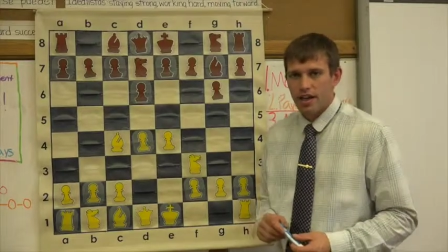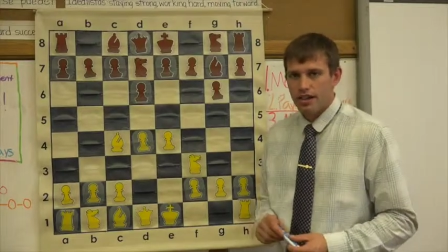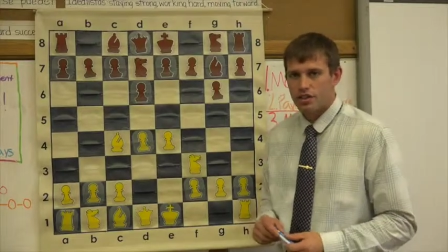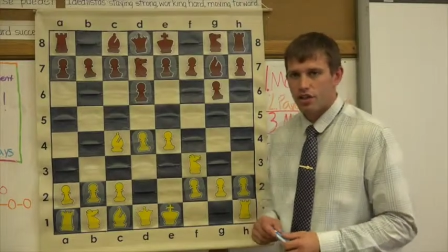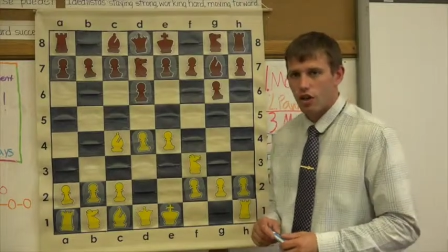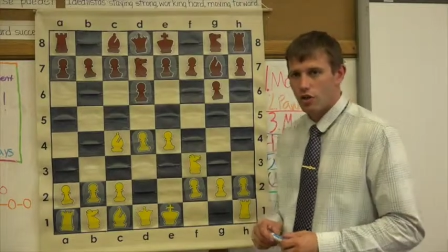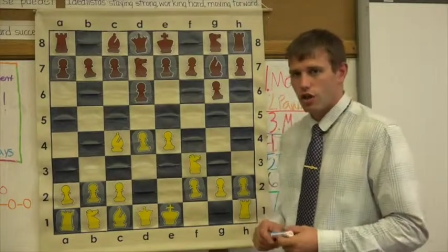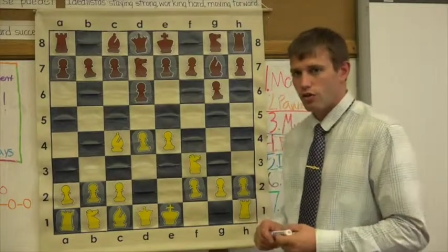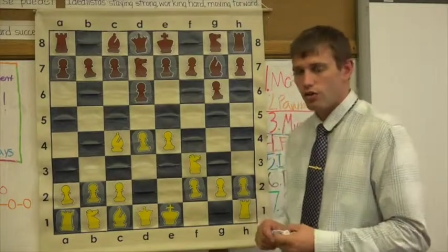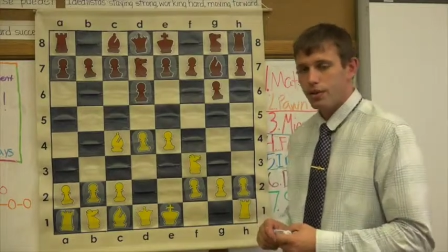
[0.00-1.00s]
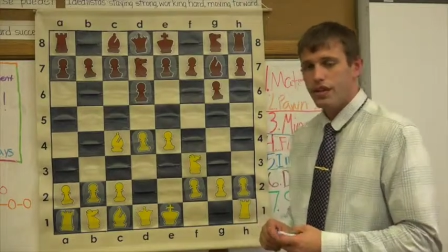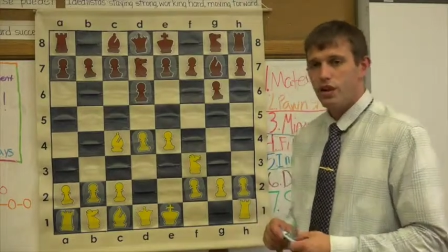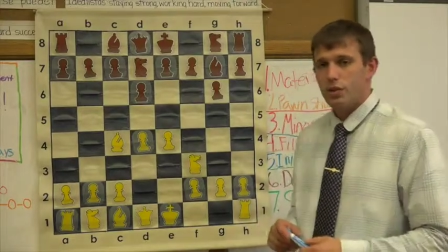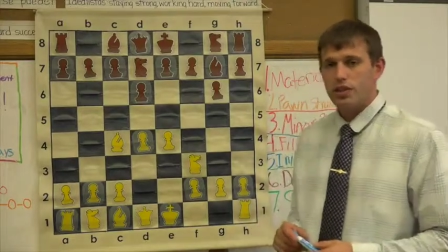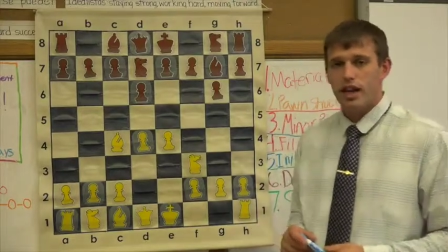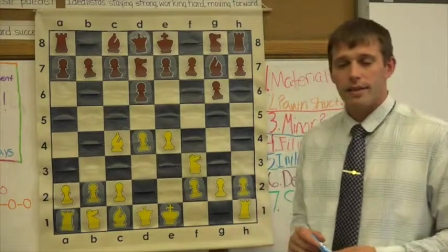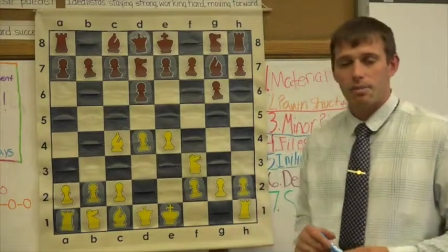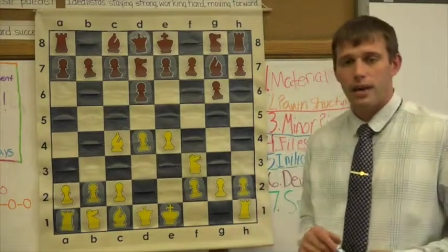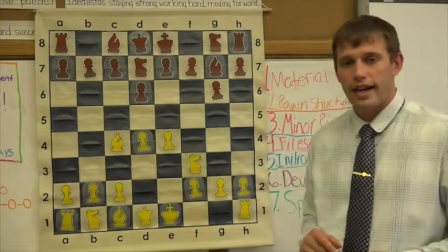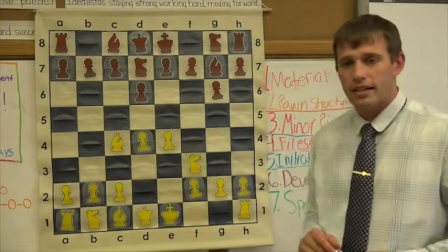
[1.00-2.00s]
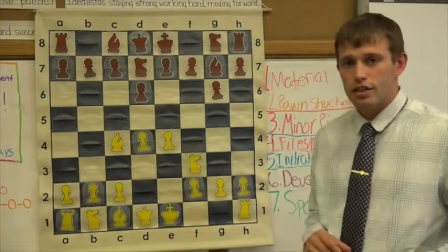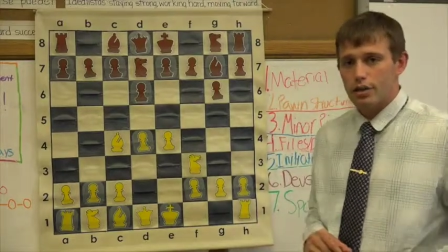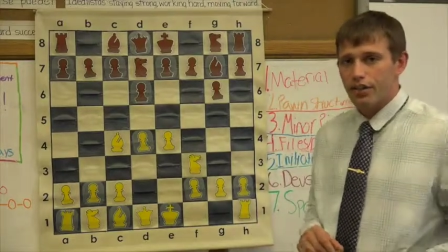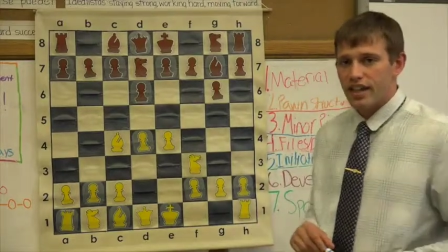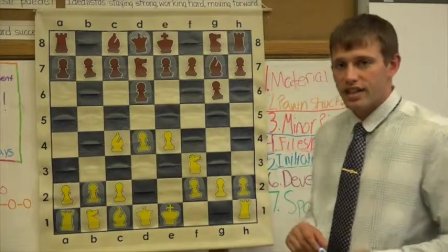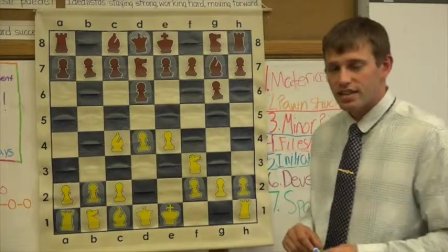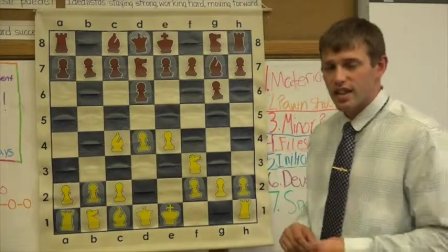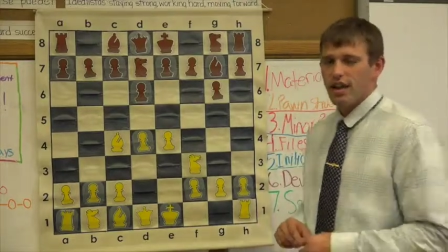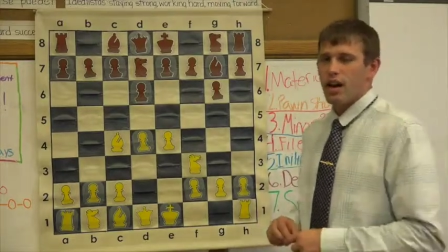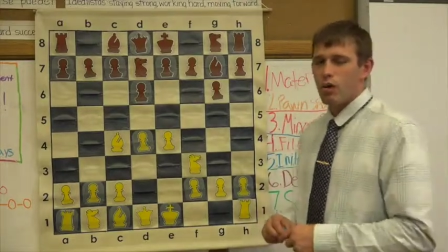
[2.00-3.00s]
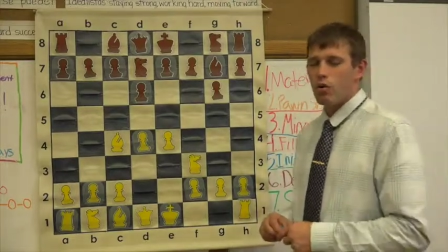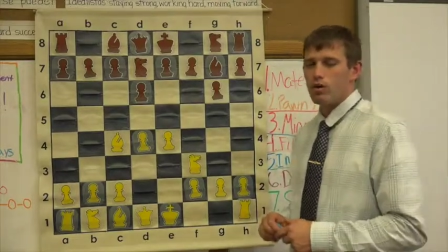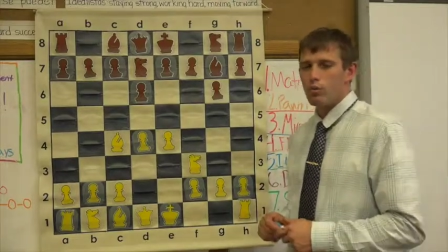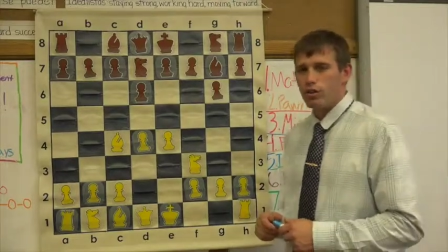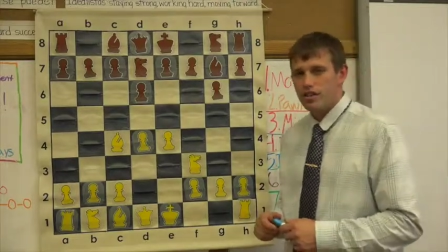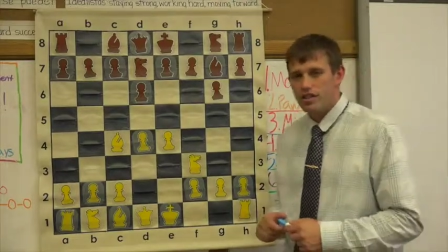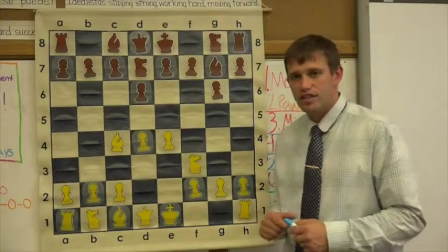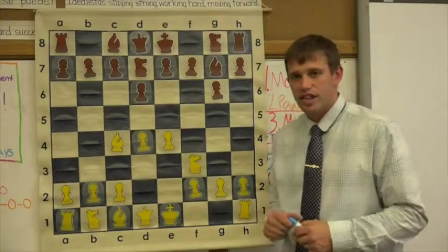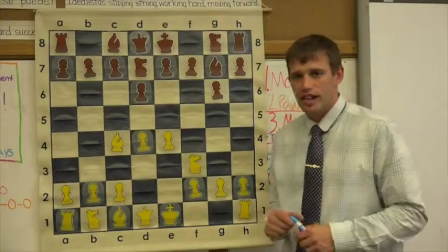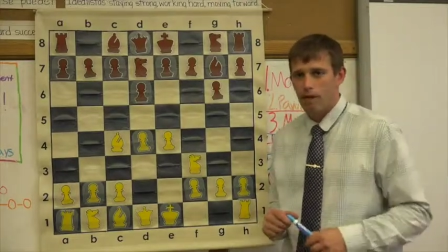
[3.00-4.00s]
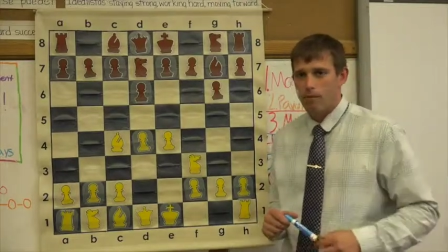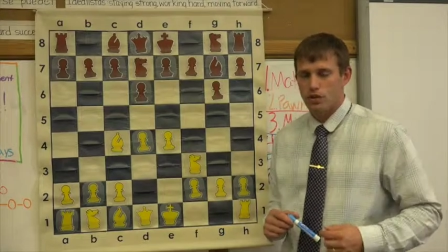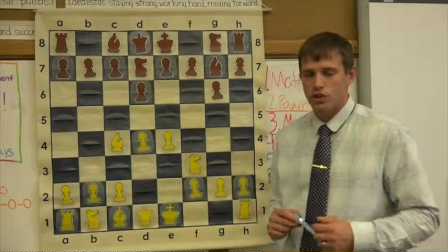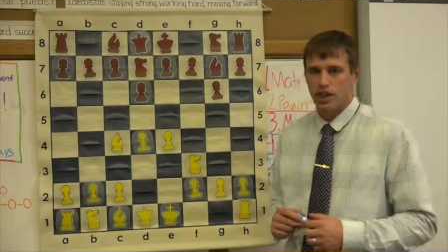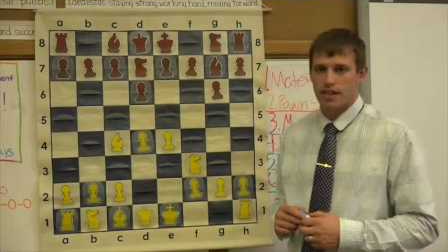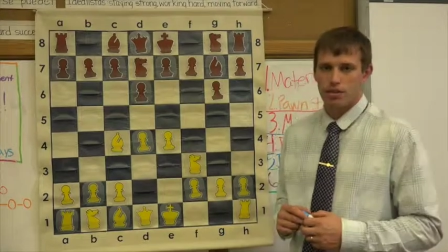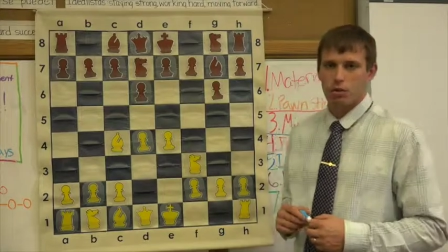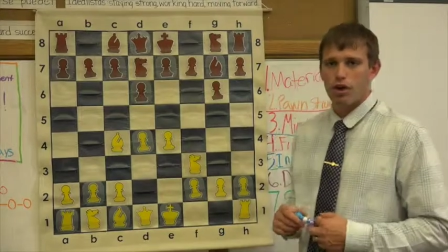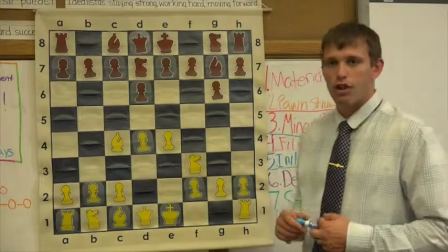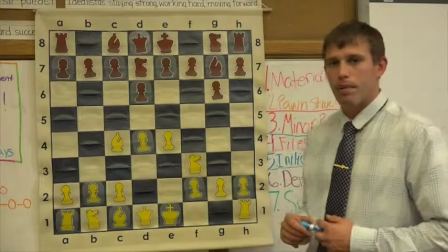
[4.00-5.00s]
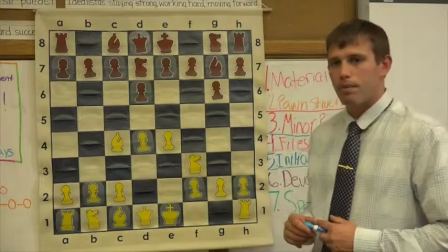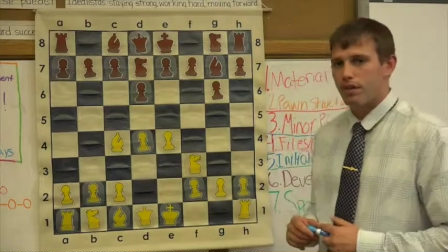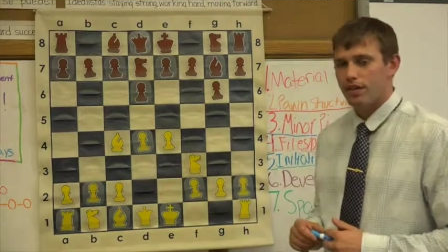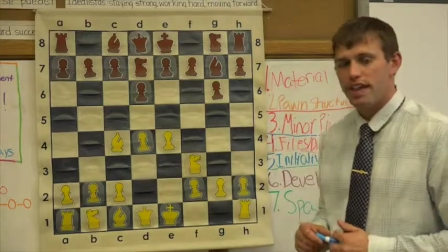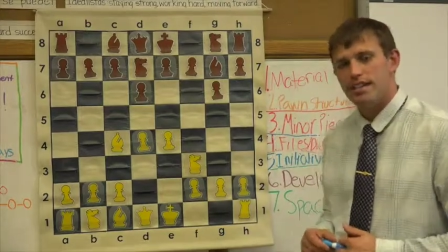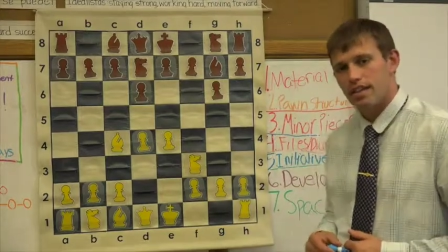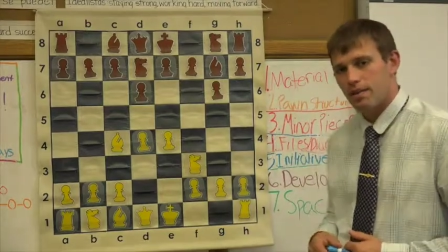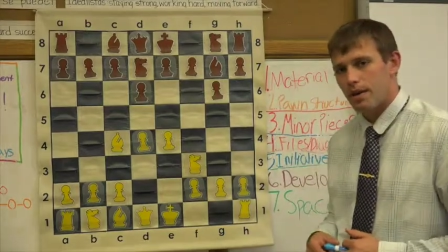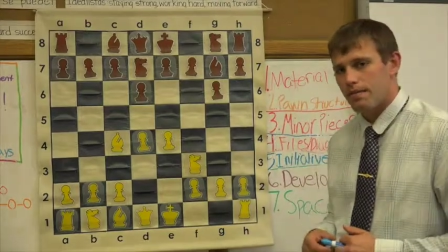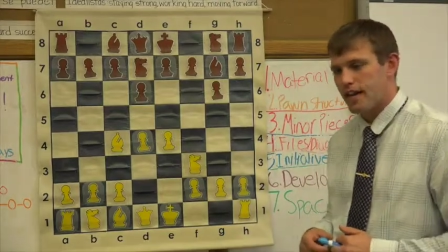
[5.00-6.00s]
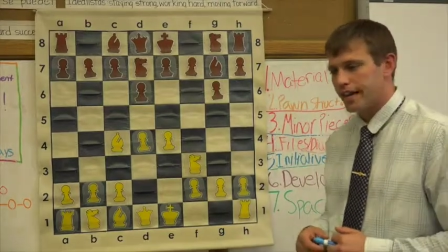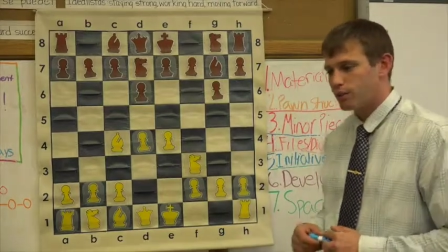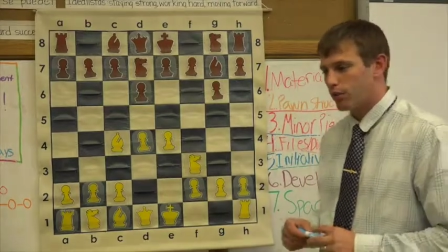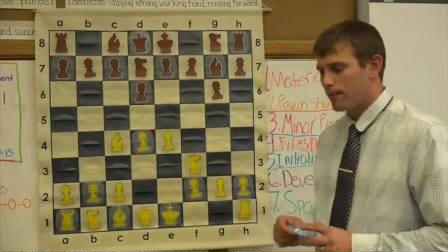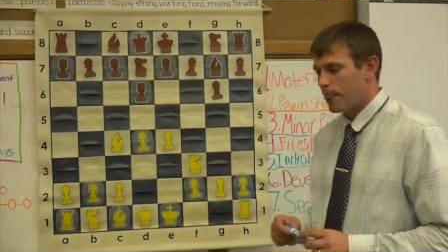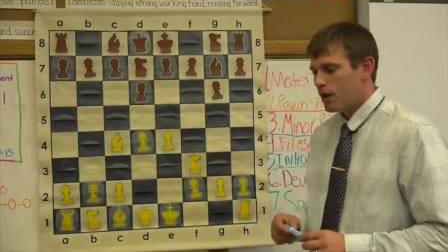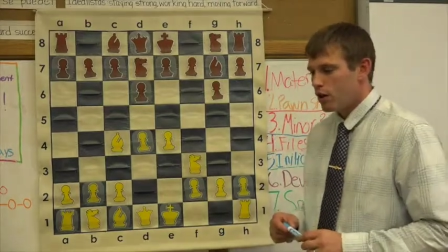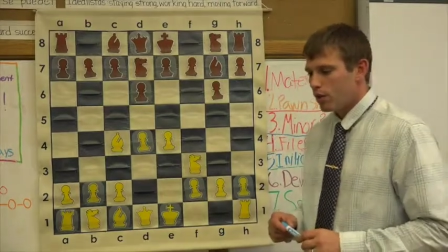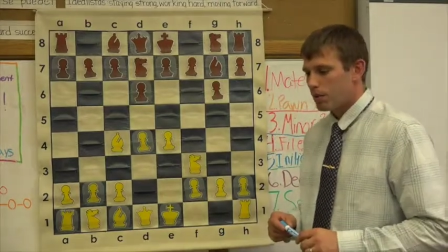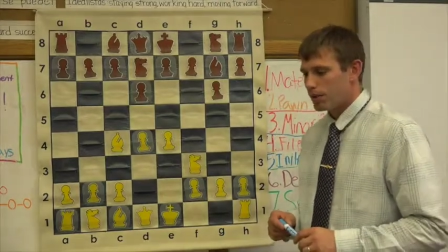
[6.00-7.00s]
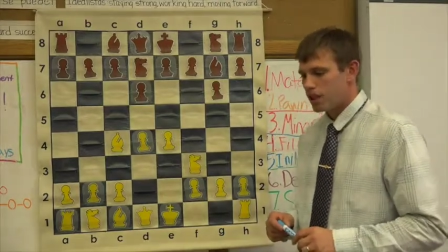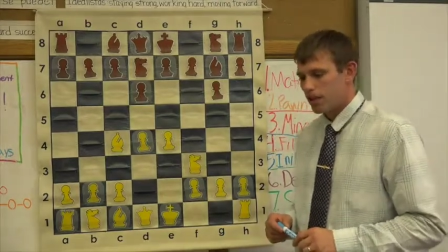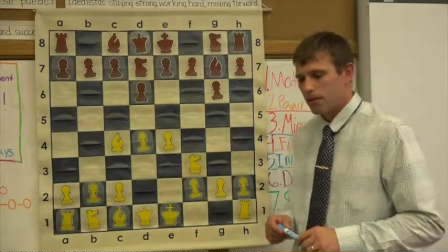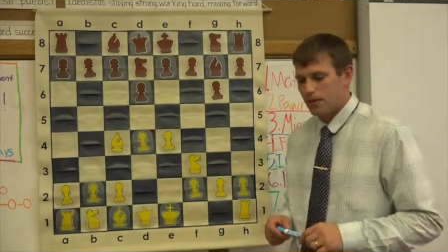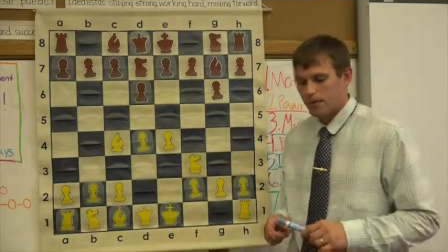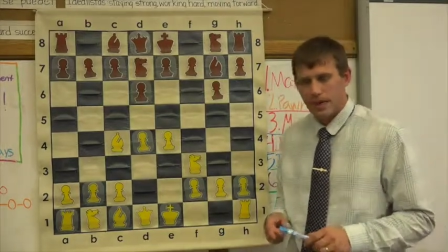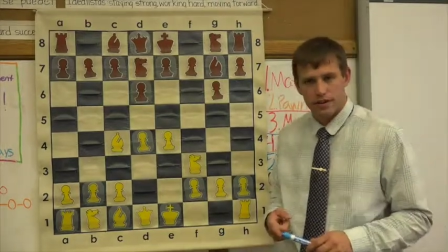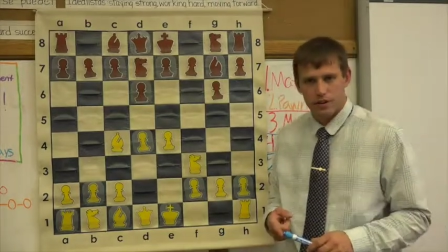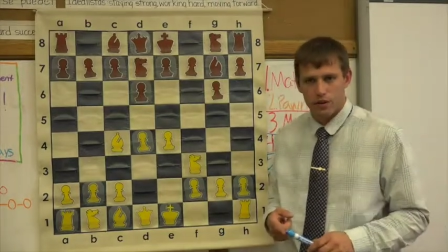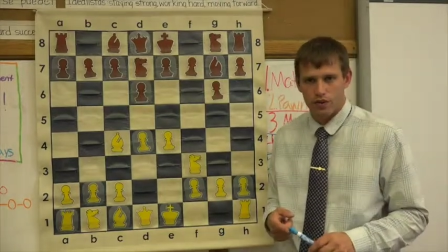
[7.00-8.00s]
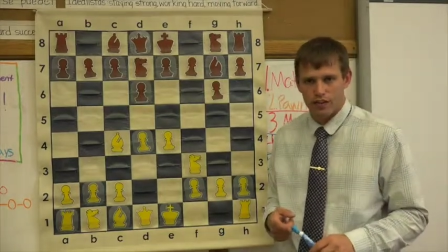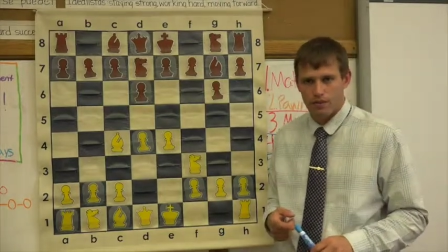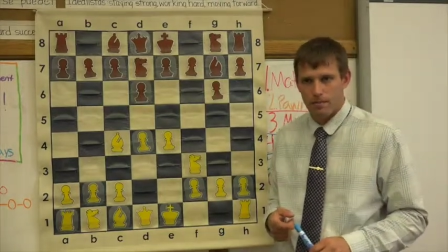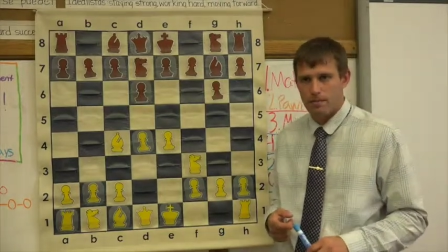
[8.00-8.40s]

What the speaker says: And so, doing those kind of practical things are what really is going to help you in chess. And we're going to come up with a lesson coming up next where we really talk about the practical things.